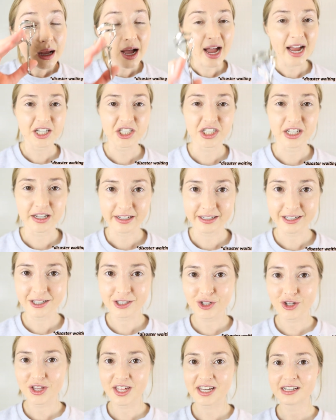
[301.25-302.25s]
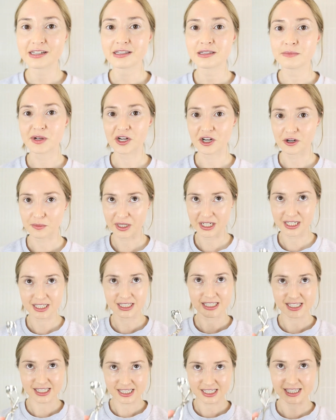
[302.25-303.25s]
Actually, I'm gonna do that in the mirror
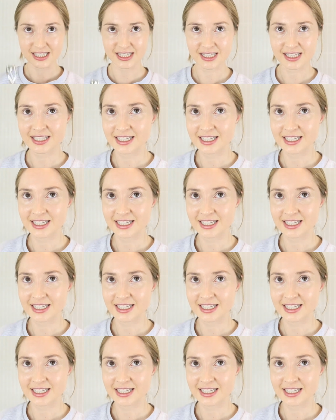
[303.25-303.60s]
because this is a